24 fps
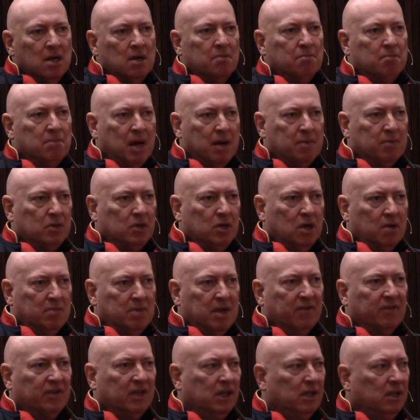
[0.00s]
Mom come
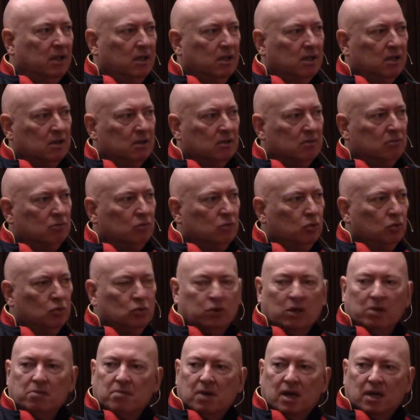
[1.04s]
every year,
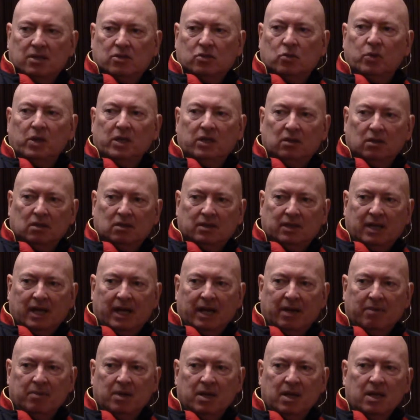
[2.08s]
2-3 months, winter
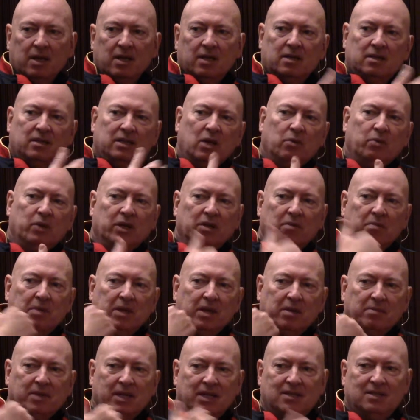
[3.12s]
time, stay with me
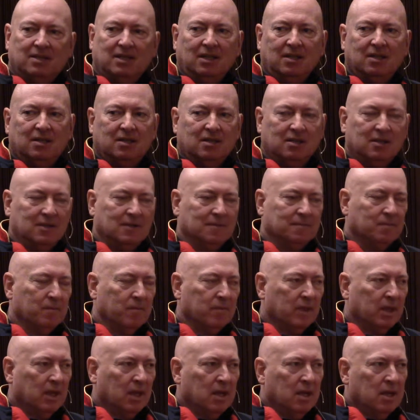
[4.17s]
and my sister.
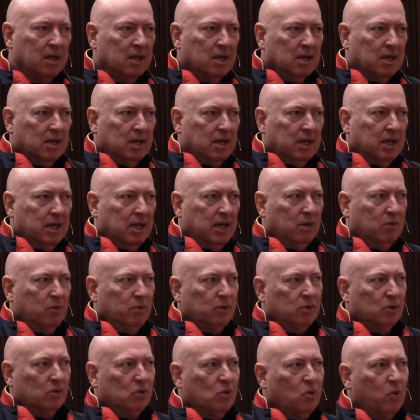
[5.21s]
And with
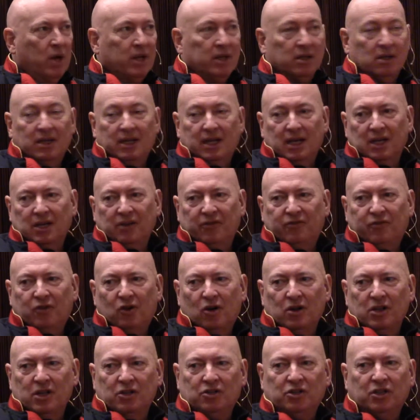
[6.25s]
the weather in
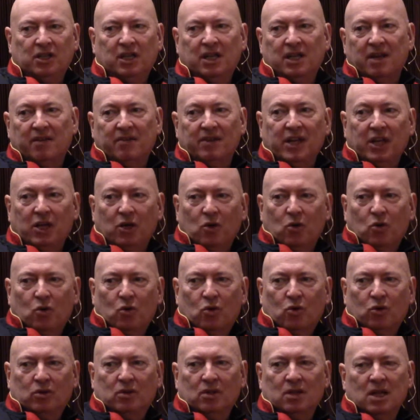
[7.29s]
California, she didn't have any
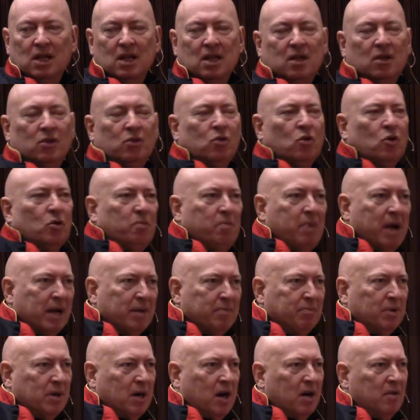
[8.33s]
cold, no
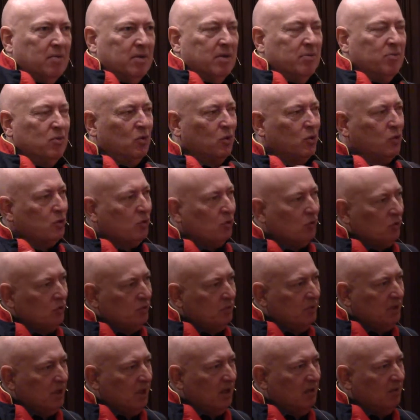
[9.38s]
back problem, no shoulder
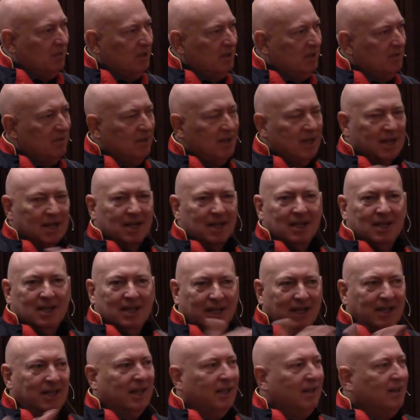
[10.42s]
problem.
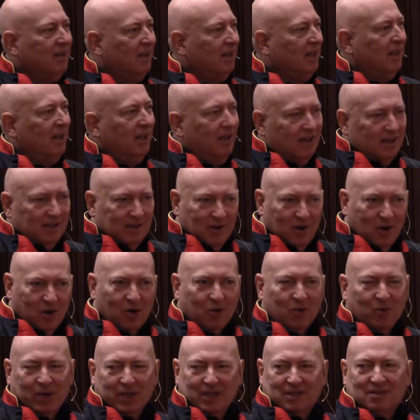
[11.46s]
In Italy,
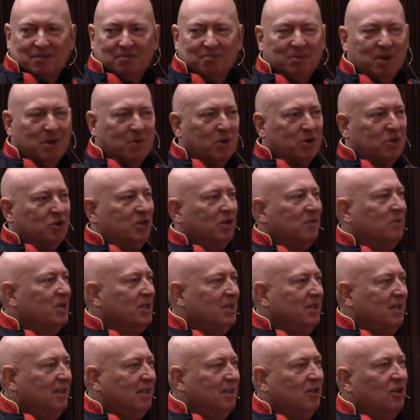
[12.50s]
always. But when she
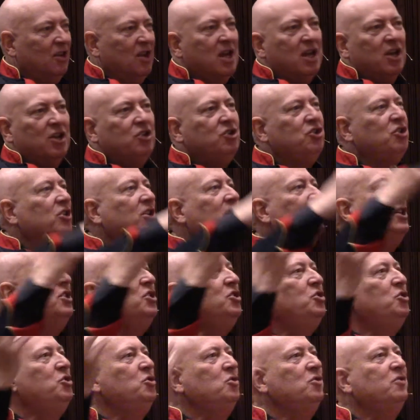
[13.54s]
was here, she
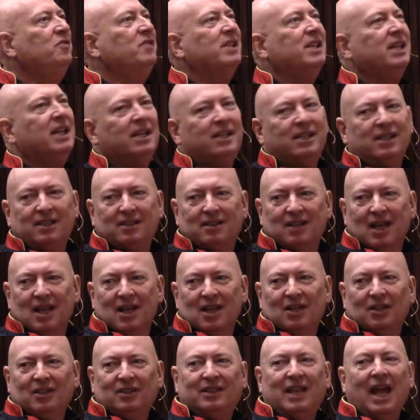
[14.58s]
rejuvenated
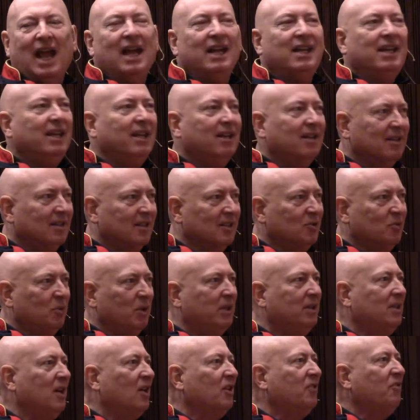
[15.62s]
10 years
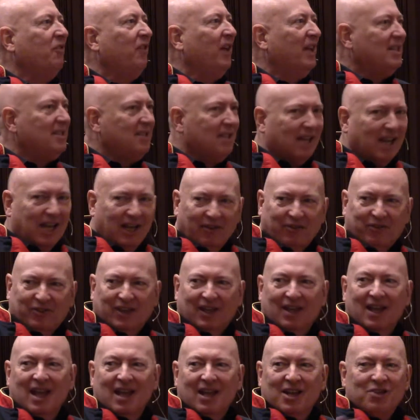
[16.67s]
without facelift,
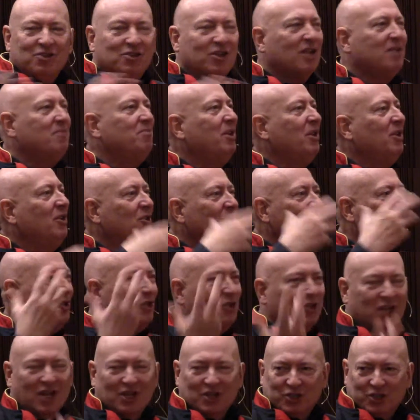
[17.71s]
just because of the
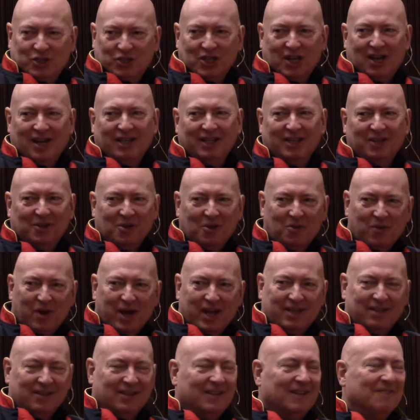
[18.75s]
sunshine and the
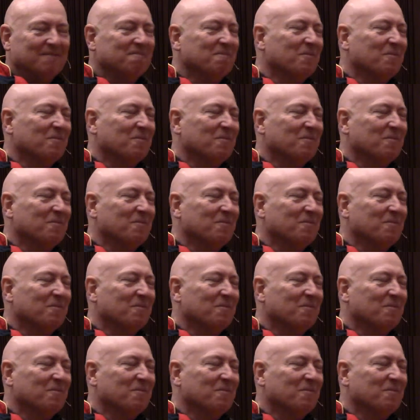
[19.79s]
weather.